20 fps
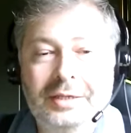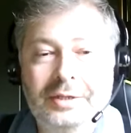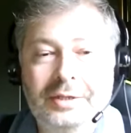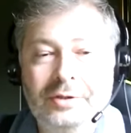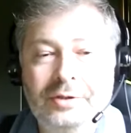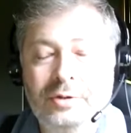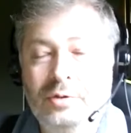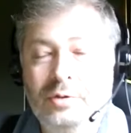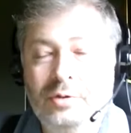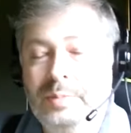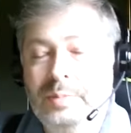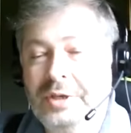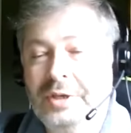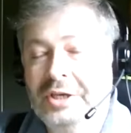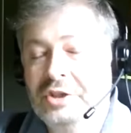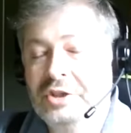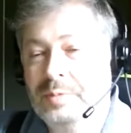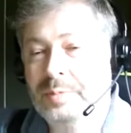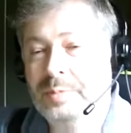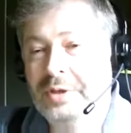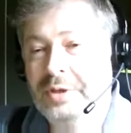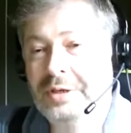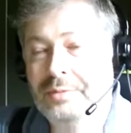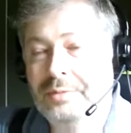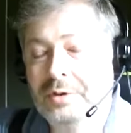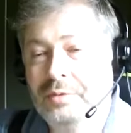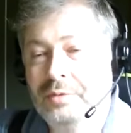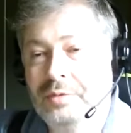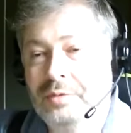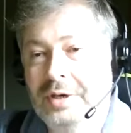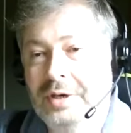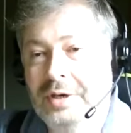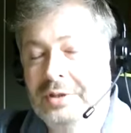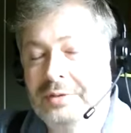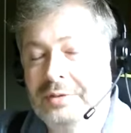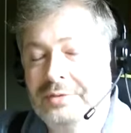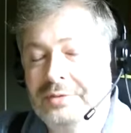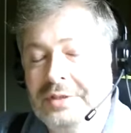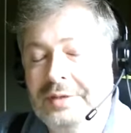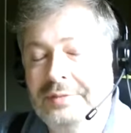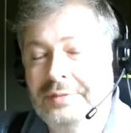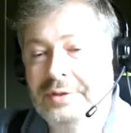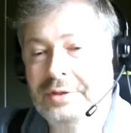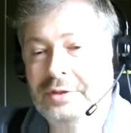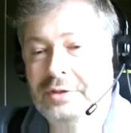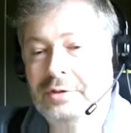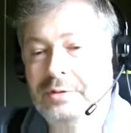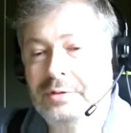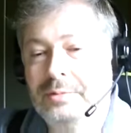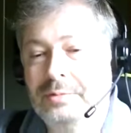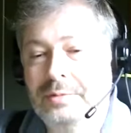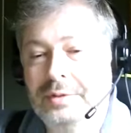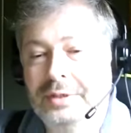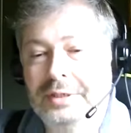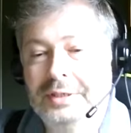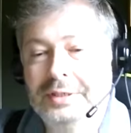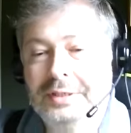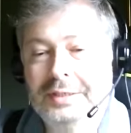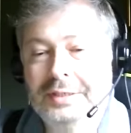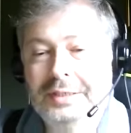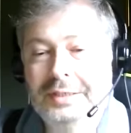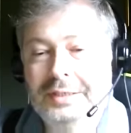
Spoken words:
new PHP requirement of 7.2